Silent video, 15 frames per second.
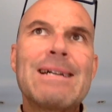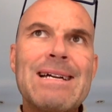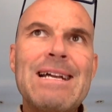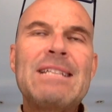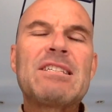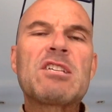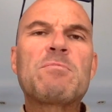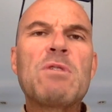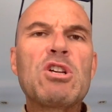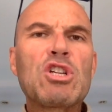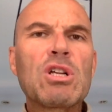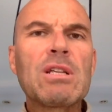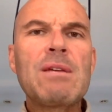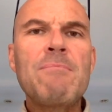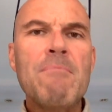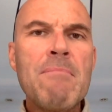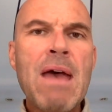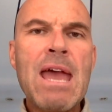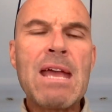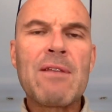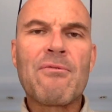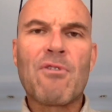it's especially
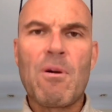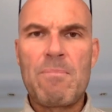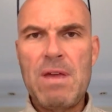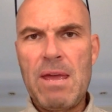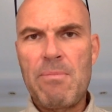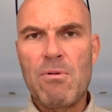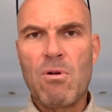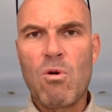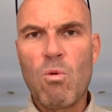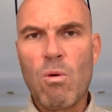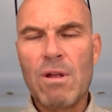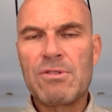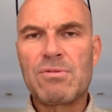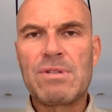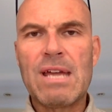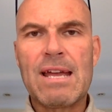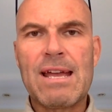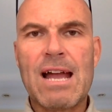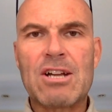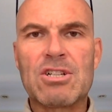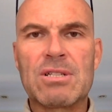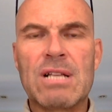made for people who want to take
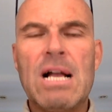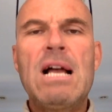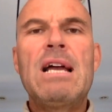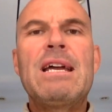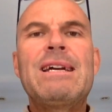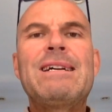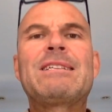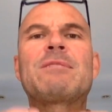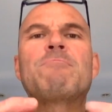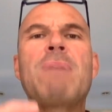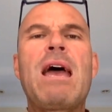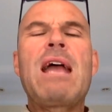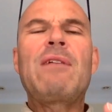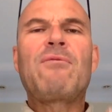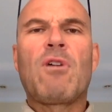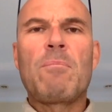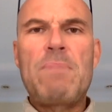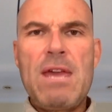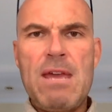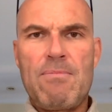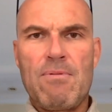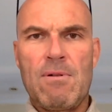action. It's made for
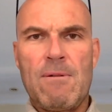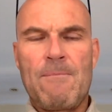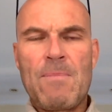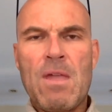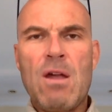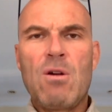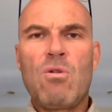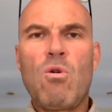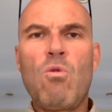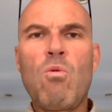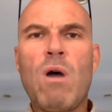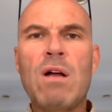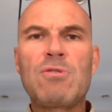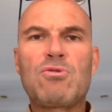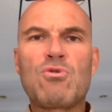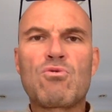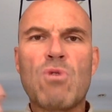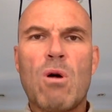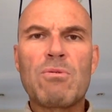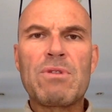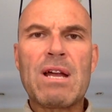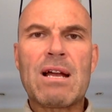people who want to
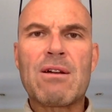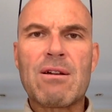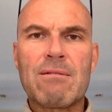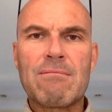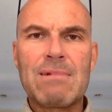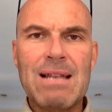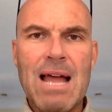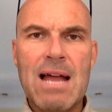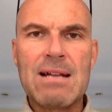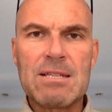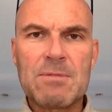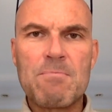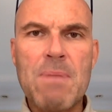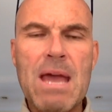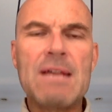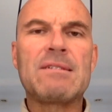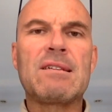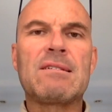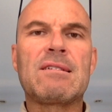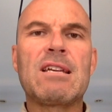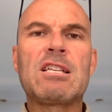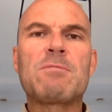grow their clients'
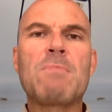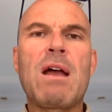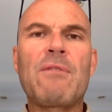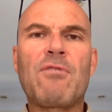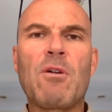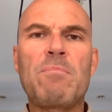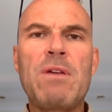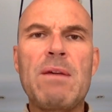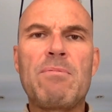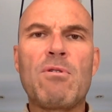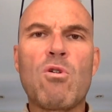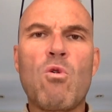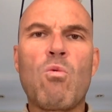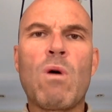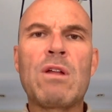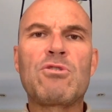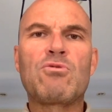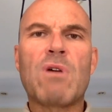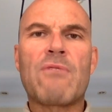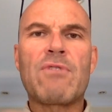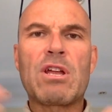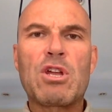basis. It's made for people who want
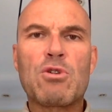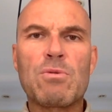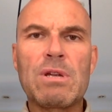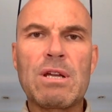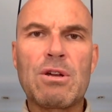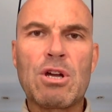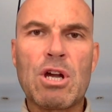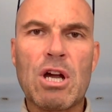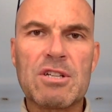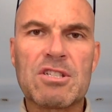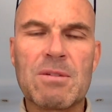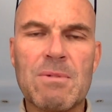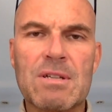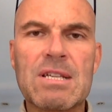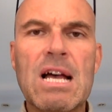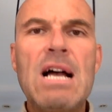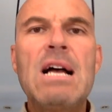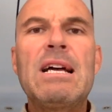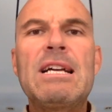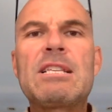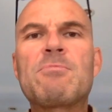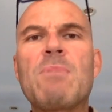to have recurring customers.
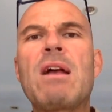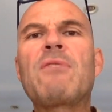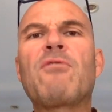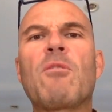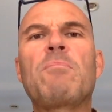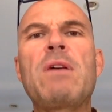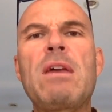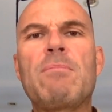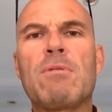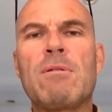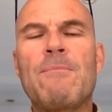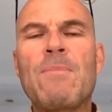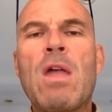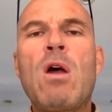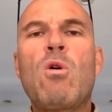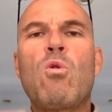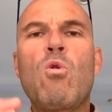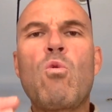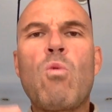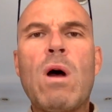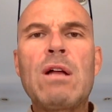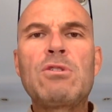It's made for people
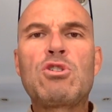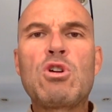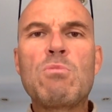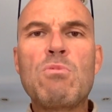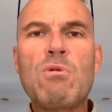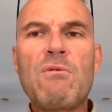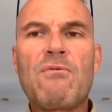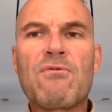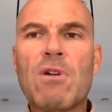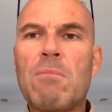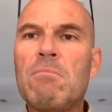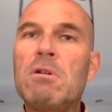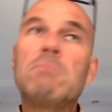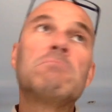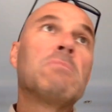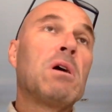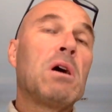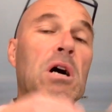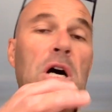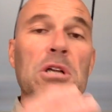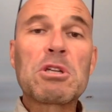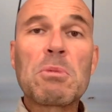who want to move from
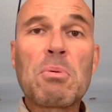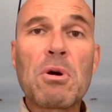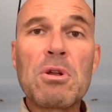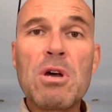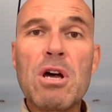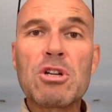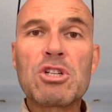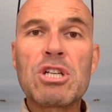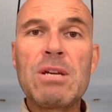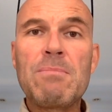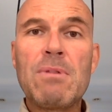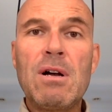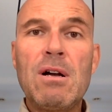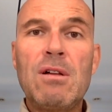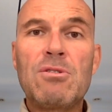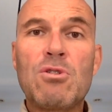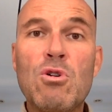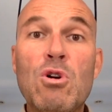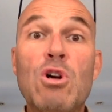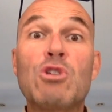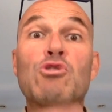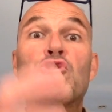entrepreneurship
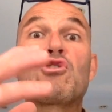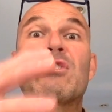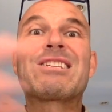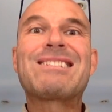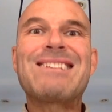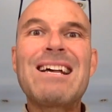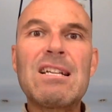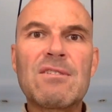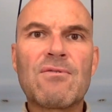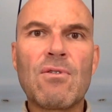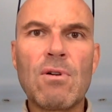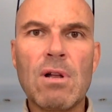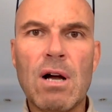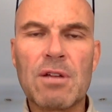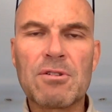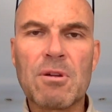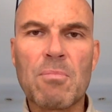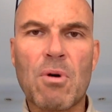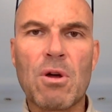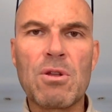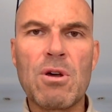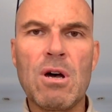to successful
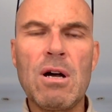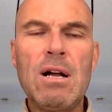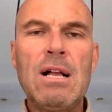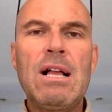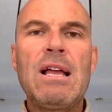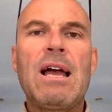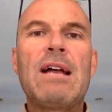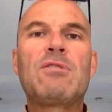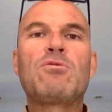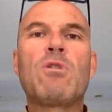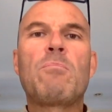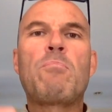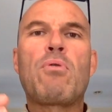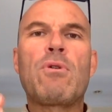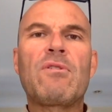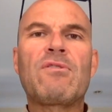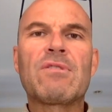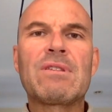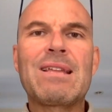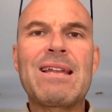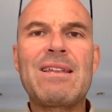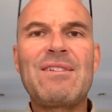entrepreneur and to a
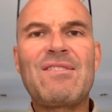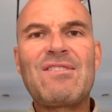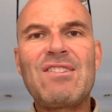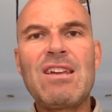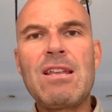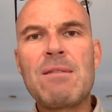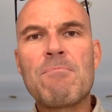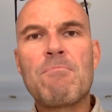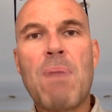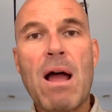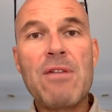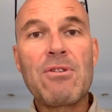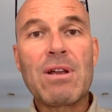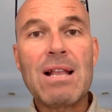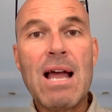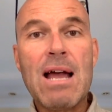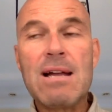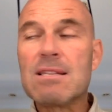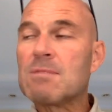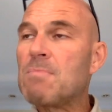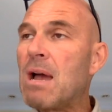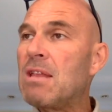person that is seen by the
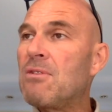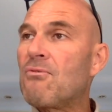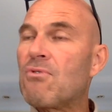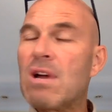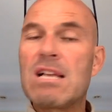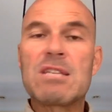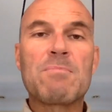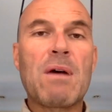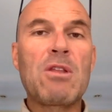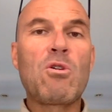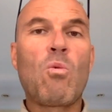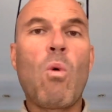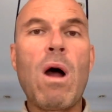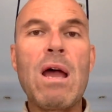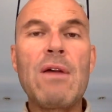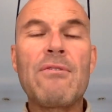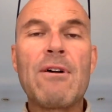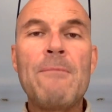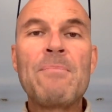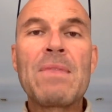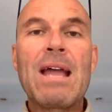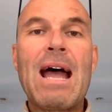clients, by the friends, by the wife
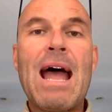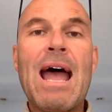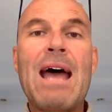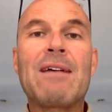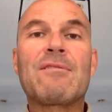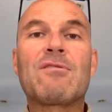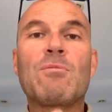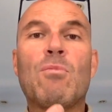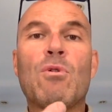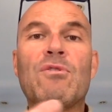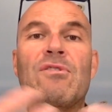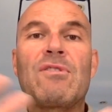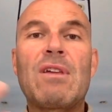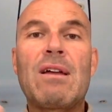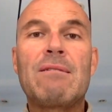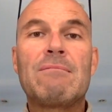as the most